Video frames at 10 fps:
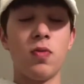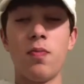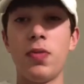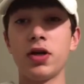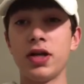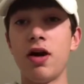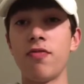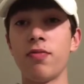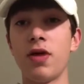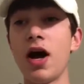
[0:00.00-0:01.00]
bugged
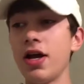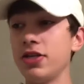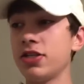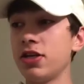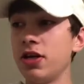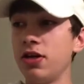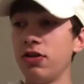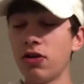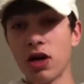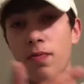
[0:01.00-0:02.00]
out from the ice.
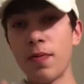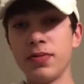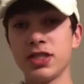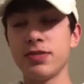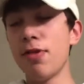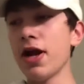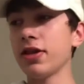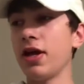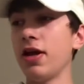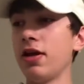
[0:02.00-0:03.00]
They'll come up and smack that,